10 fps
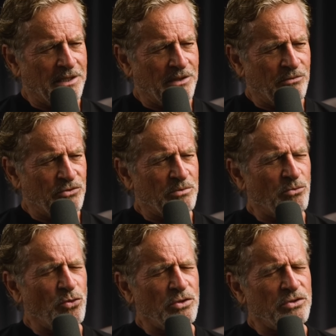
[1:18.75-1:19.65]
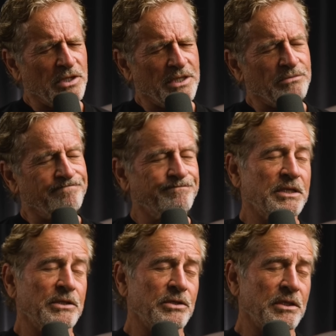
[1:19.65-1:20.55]
Was it more as like it
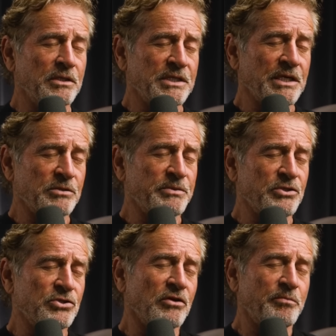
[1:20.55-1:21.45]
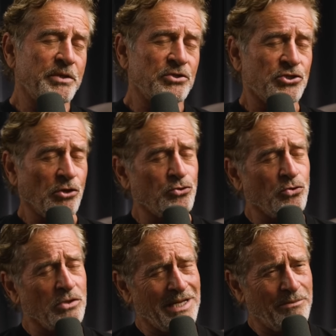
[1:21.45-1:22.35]
sounds a bit soft, but a
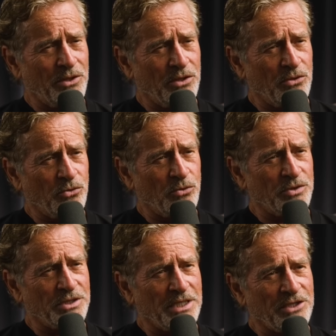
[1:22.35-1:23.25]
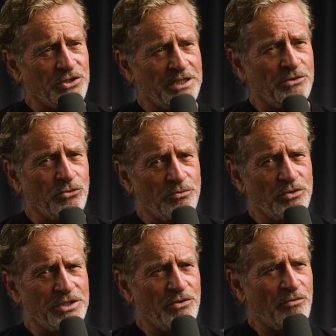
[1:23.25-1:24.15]
social club, or was it actually, or
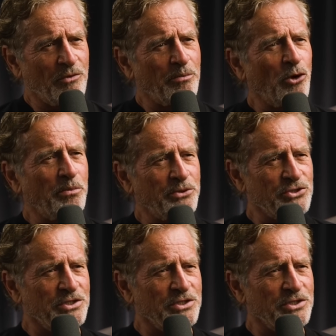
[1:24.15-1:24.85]
was there for a purpose?